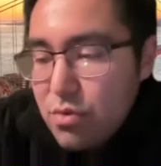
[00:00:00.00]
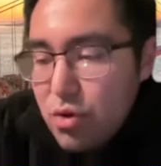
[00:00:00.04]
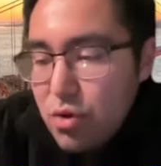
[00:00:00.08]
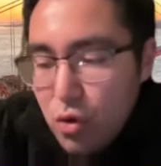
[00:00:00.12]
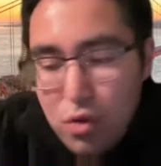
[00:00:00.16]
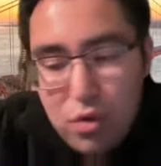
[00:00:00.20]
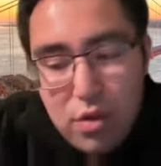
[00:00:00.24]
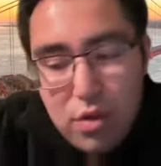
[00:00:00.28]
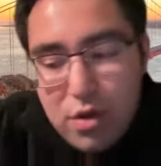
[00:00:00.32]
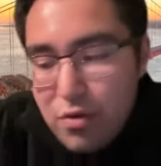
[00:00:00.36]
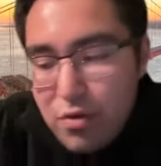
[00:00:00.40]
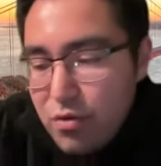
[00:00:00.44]

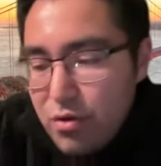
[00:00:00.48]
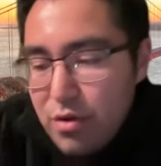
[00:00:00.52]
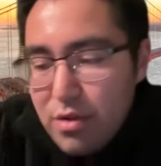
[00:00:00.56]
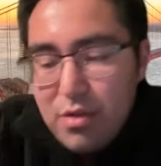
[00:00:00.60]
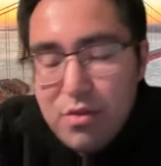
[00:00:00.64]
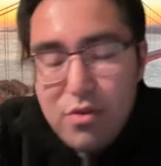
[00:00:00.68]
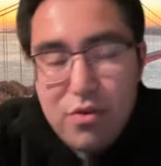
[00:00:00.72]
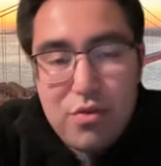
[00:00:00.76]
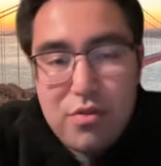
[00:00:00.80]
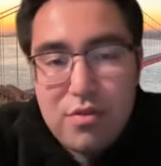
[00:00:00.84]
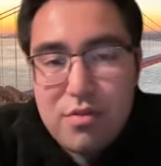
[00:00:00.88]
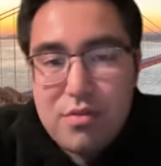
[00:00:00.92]
Totally
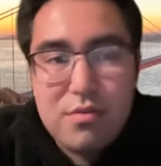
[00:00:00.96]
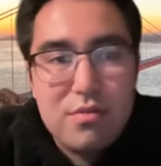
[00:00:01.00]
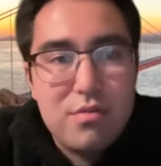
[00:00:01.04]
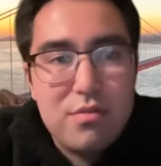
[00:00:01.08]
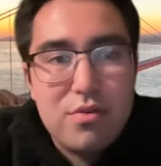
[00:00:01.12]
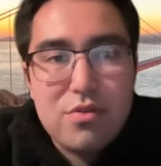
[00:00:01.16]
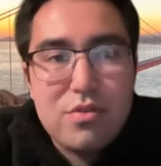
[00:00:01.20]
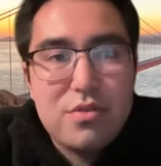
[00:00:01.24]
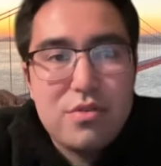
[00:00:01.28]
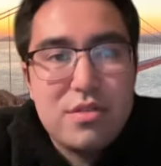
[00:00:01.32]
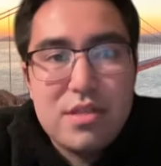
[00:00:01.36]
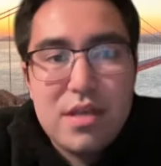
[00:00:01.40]
agreed. Couldn't
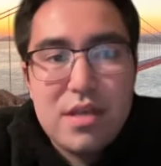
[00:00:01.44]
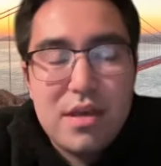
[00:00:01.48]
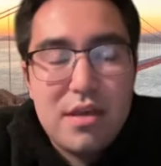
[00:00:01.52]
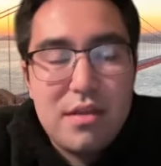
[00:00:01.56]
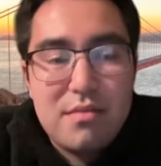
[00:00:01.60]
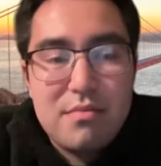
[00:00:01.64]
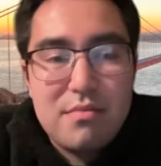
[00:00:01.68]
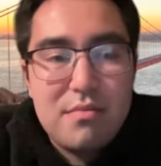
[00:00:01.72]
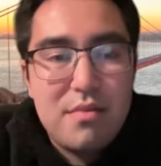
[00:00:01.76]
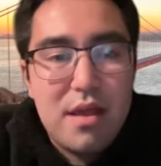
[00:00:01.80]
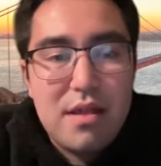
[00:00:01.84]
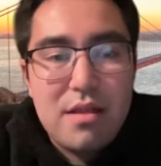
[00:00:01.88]
couldn't like,
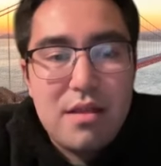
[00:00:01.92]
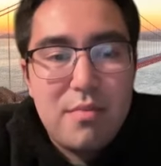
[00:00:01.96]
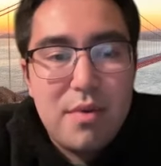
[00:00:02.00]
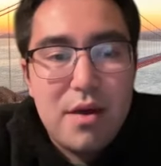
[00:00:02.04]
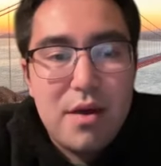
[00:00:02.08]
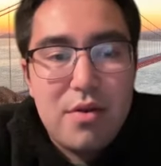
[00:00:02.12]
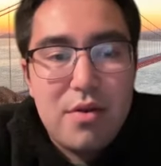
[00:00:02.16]
say any